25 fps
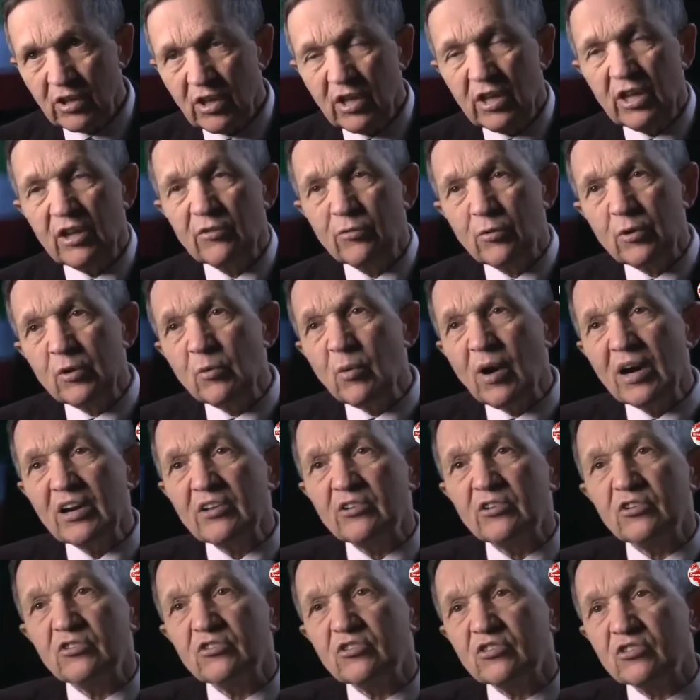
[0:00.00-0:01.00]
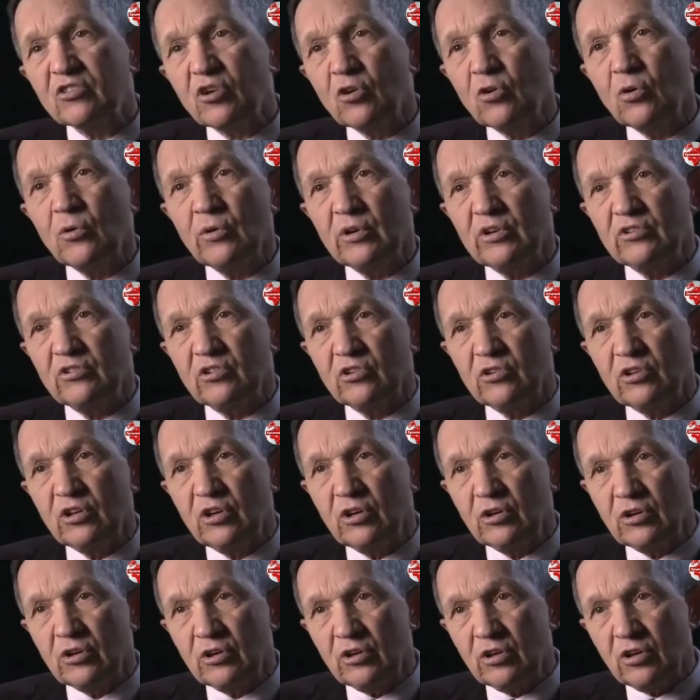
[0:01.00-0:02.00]
If we want to discourage
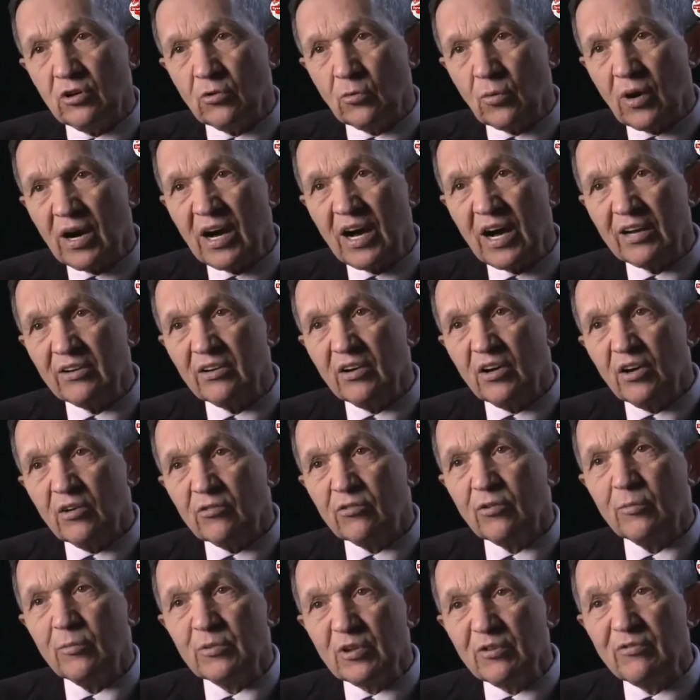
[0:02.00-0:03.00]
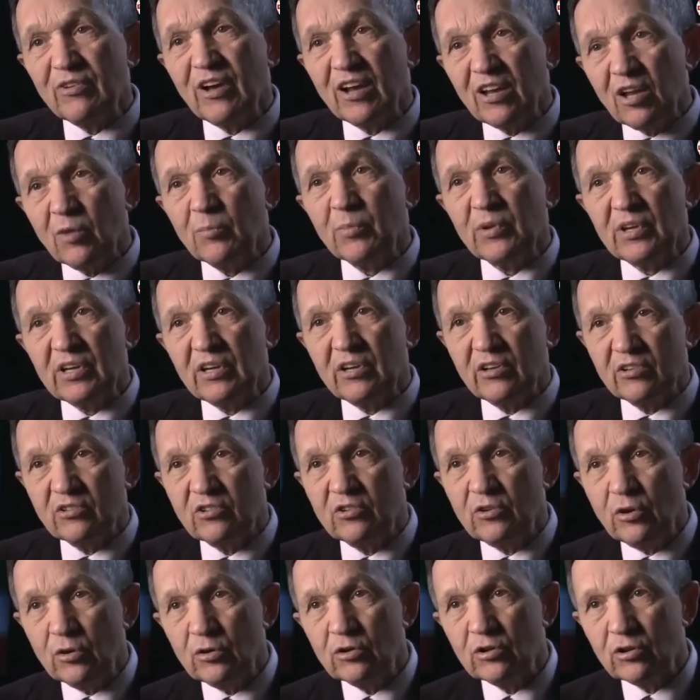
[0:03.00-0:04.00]
Iran from developing its
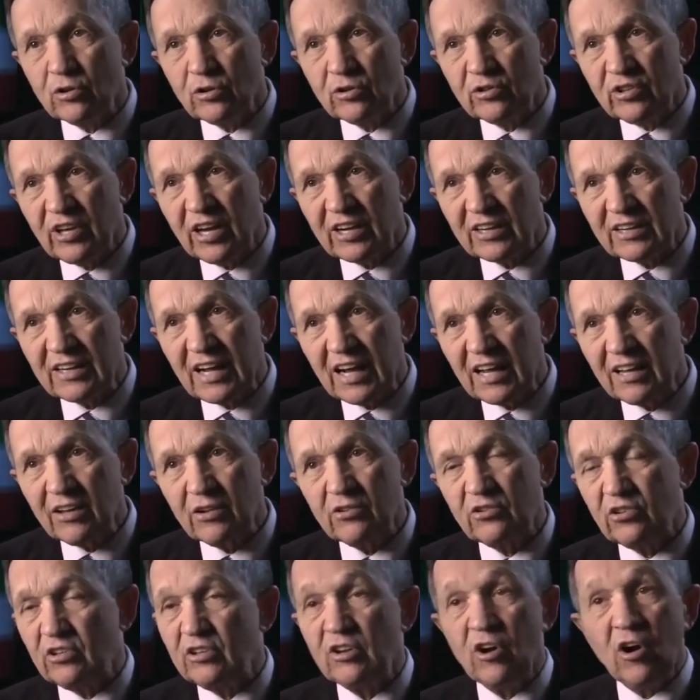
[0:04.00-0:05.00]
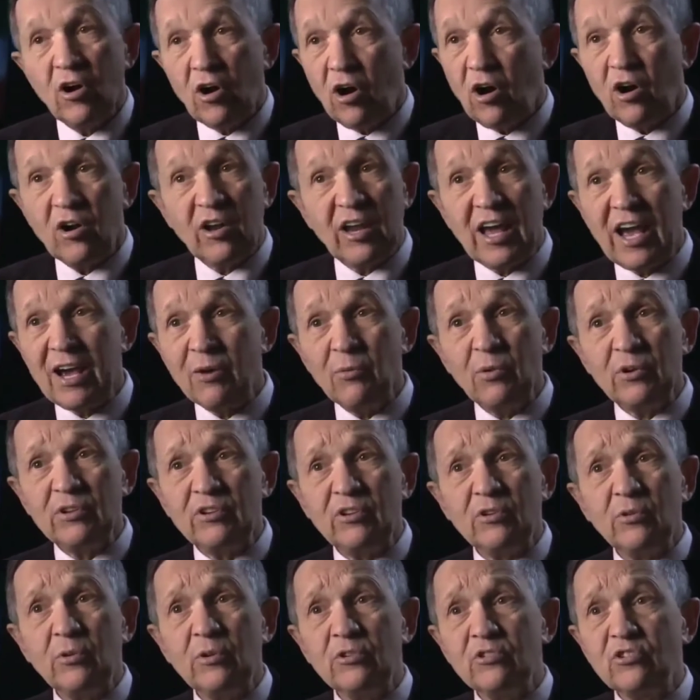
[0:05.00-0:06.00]
nuclear technology, all I would
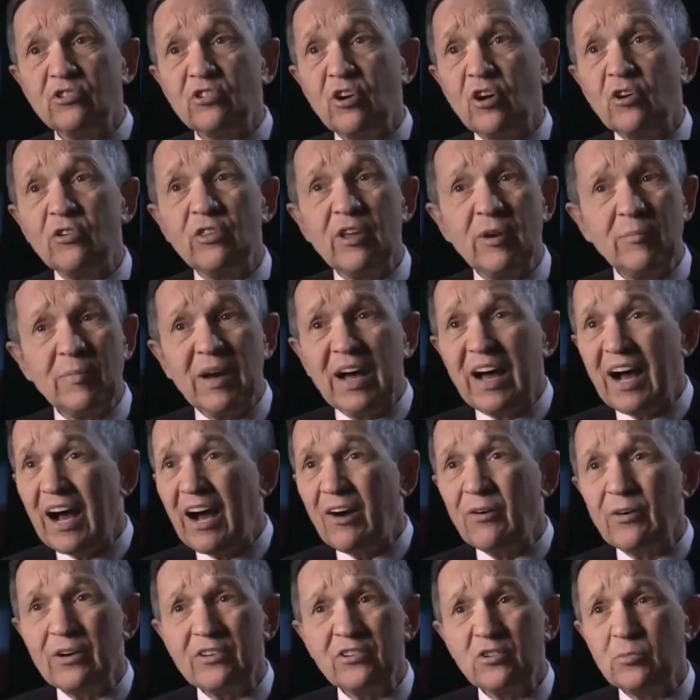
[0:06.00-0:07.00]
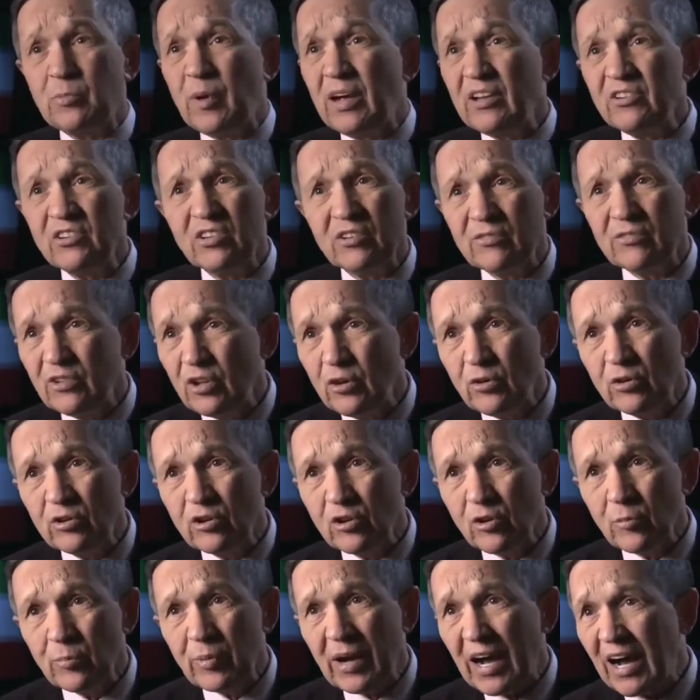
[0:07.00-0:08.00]
do is show them how expensive
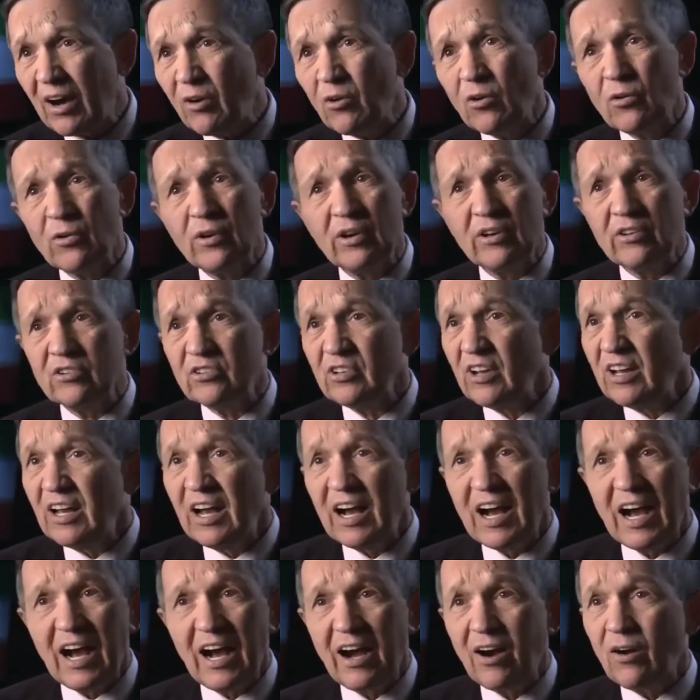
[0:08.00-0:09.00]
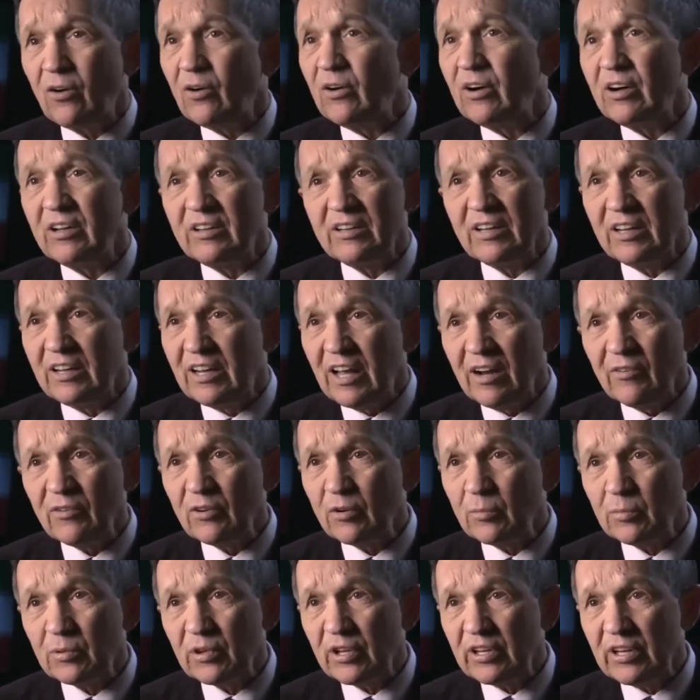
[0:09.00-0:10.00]
nuclear power is, how
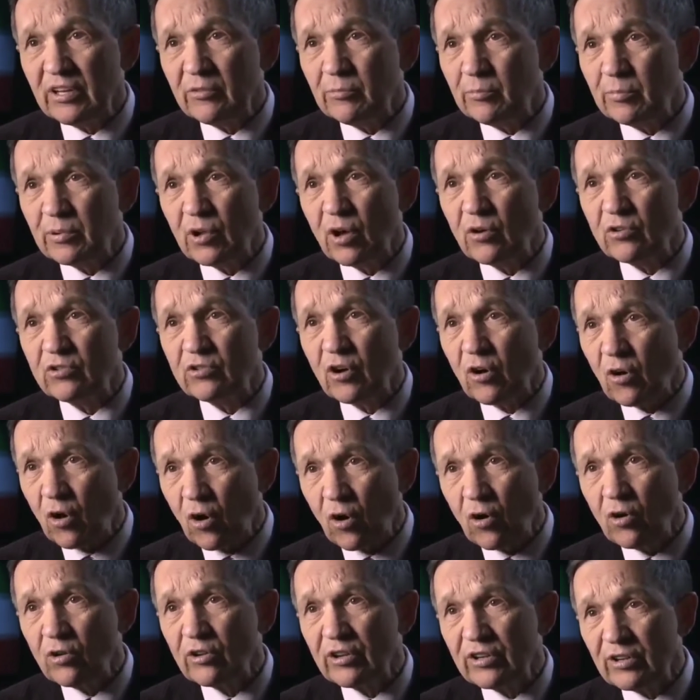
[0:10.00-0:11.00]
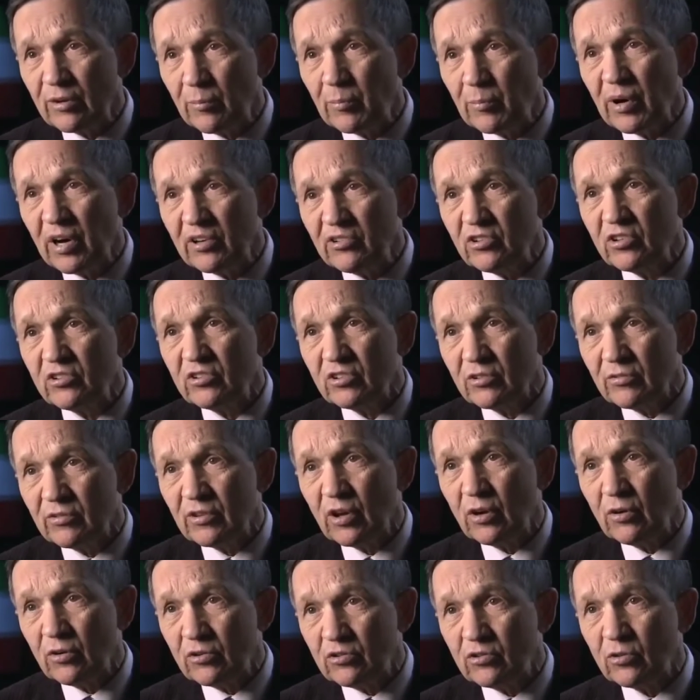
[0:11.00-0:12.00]
inevitably it blows a hole in the budgets of
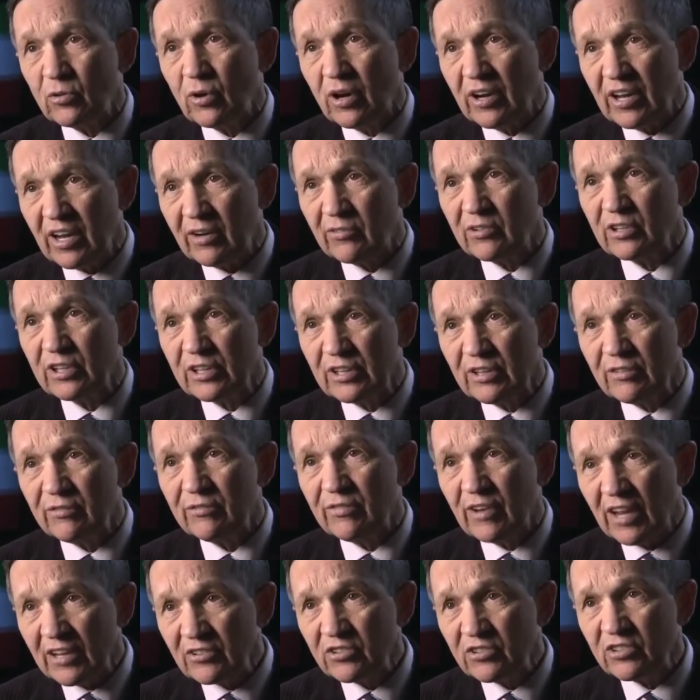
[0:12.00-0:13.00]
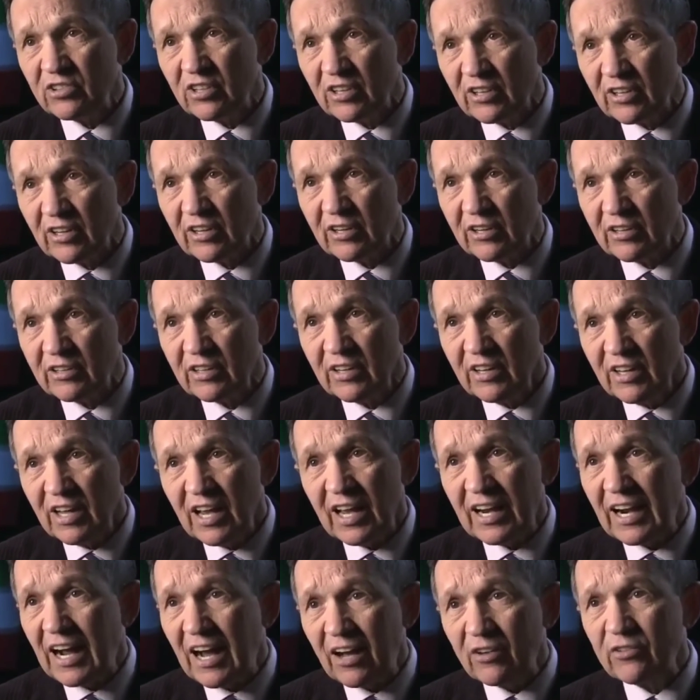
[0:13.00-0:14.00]
those who are heavily invested in it,
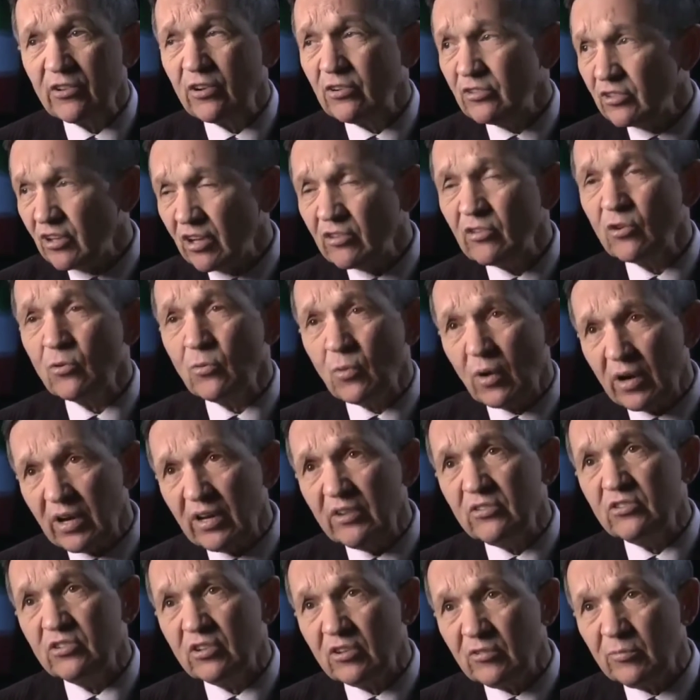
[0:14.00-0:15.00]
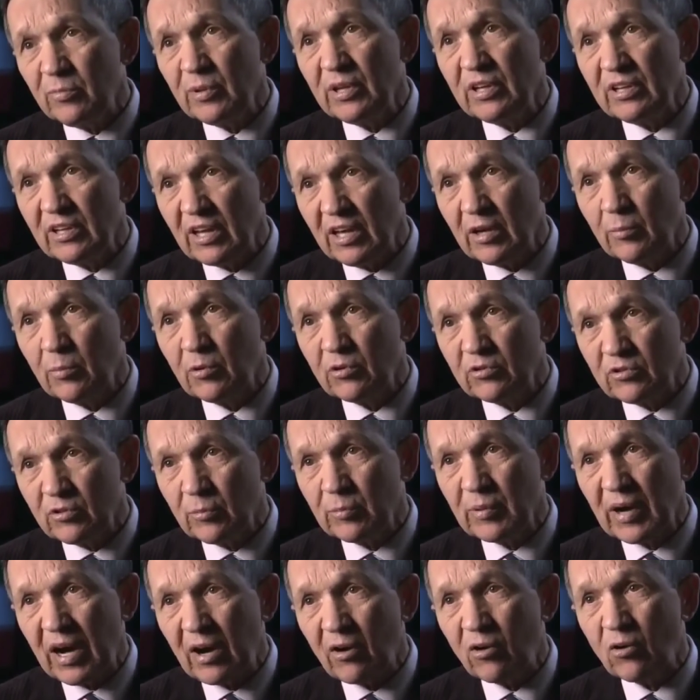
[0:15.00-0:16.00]
and how there's other ways of being able to
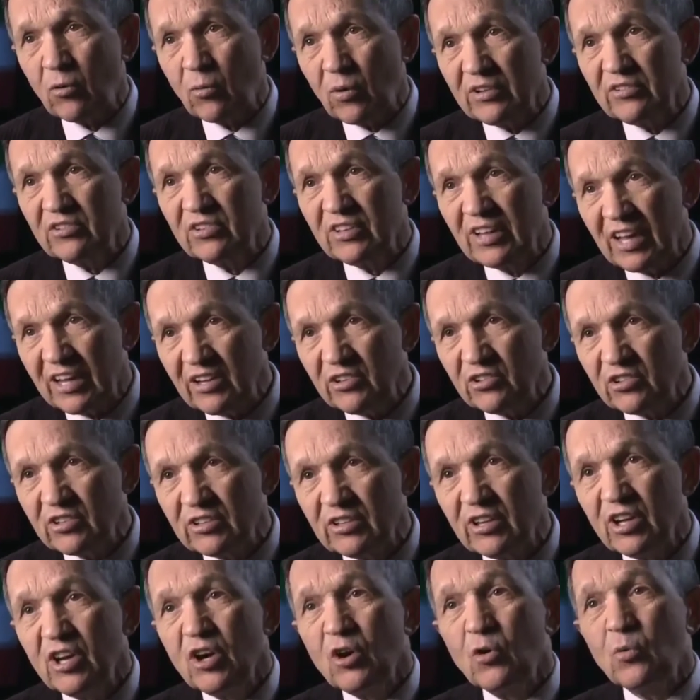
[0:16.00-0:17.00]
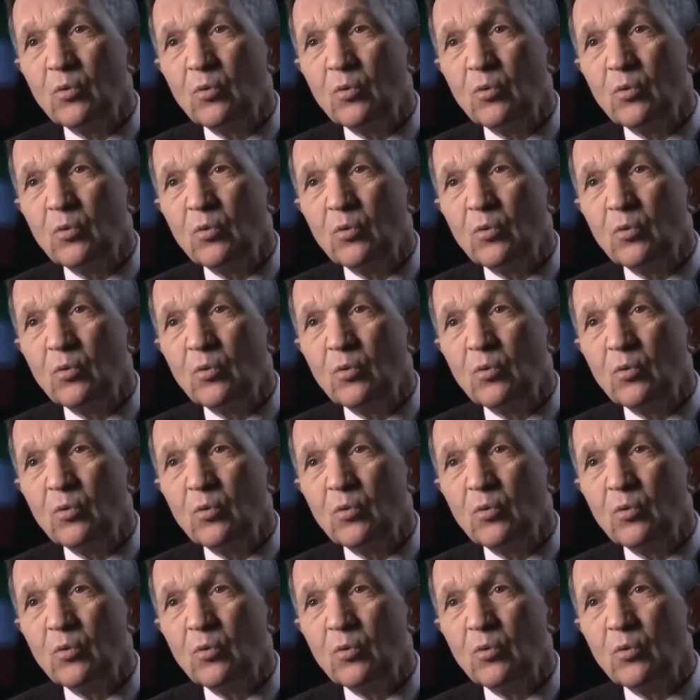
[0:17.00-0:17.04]
power one's nation.